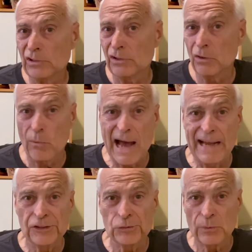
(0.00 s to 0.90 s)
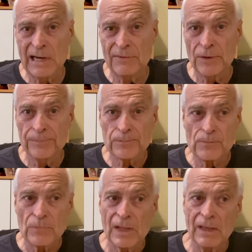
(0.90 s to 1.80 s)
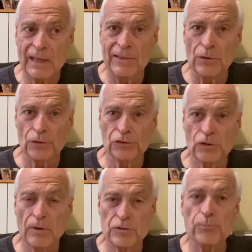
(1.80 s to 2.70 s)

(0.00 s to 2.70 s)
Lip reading: little rides, whatever. And there was so much